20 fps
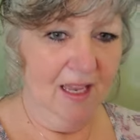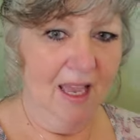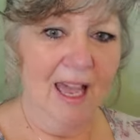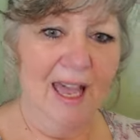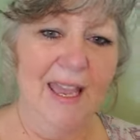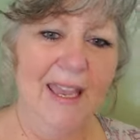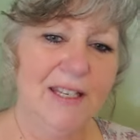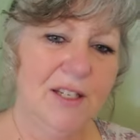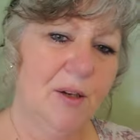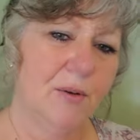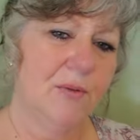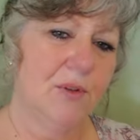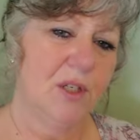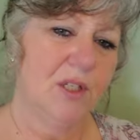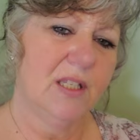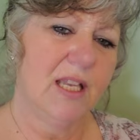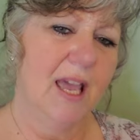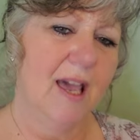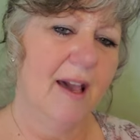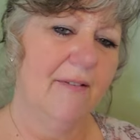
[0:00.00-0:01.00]
I don't
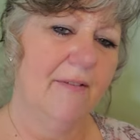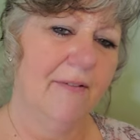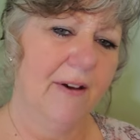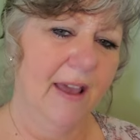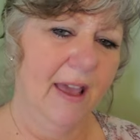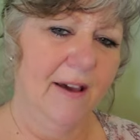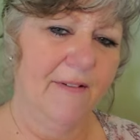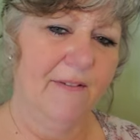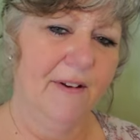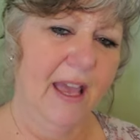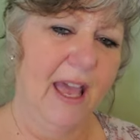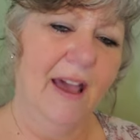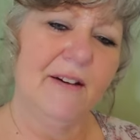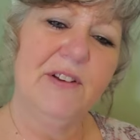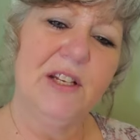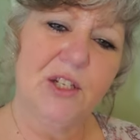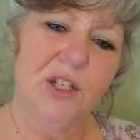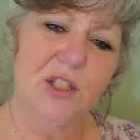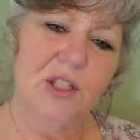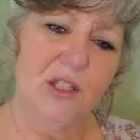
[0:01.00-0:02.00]
just
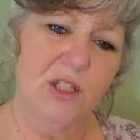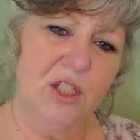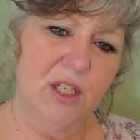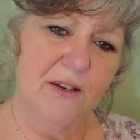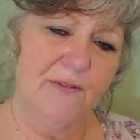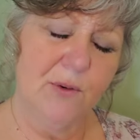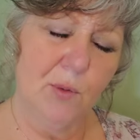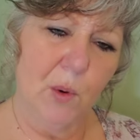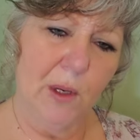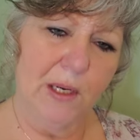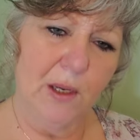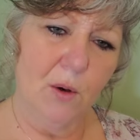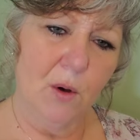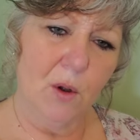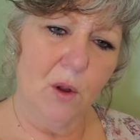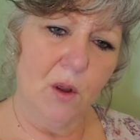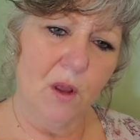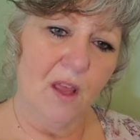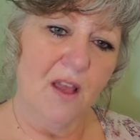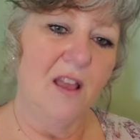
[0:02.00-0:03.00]
haven't just achieved one
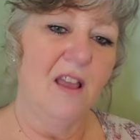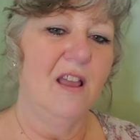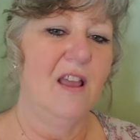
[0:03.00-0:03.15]
goal.